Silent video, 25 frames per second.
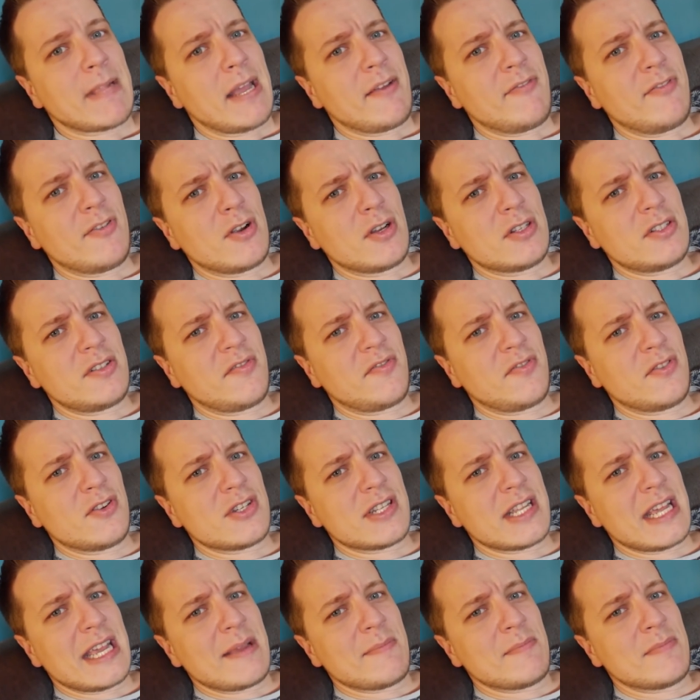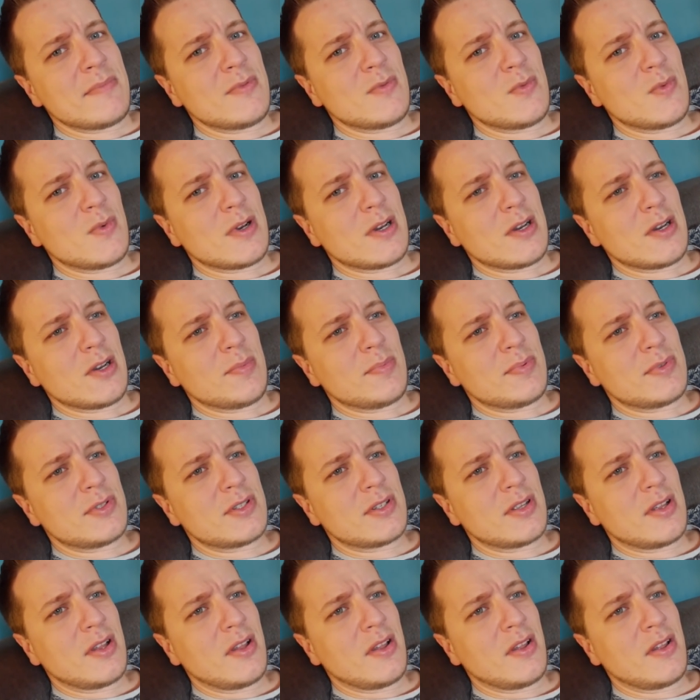I forgot your first name.
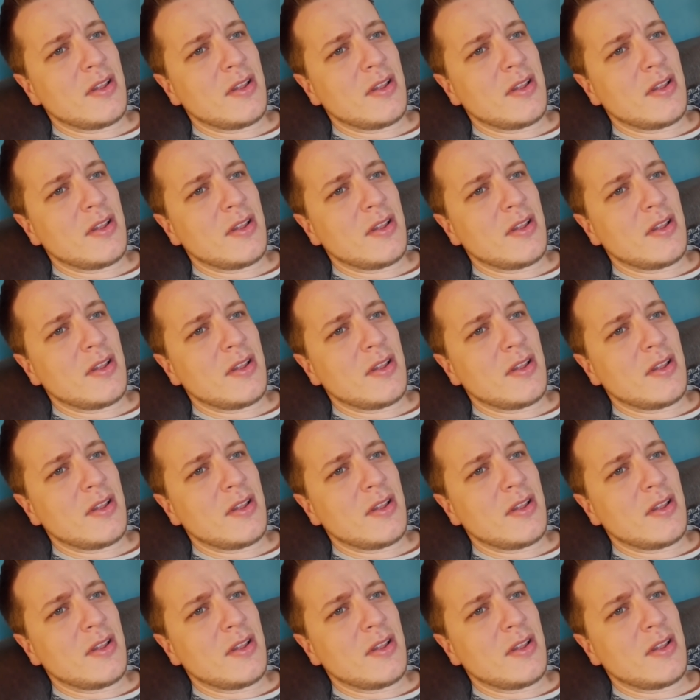Whoops.